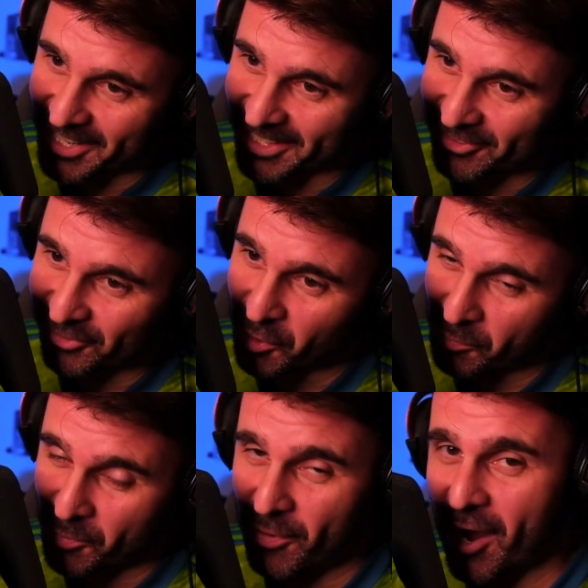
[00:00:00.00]
it's
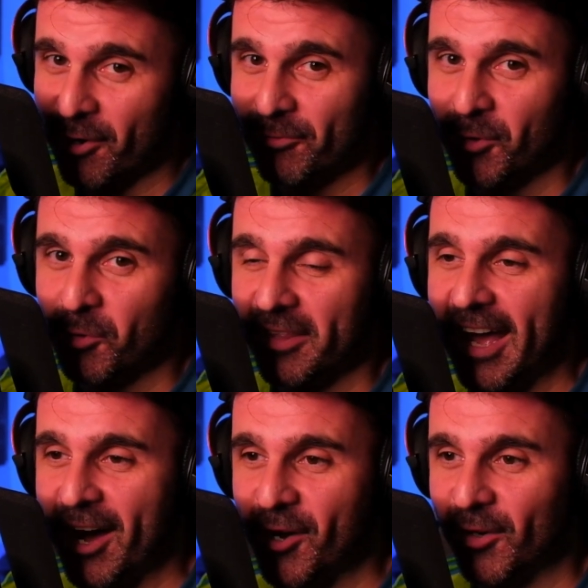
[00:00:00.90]
super powerful with how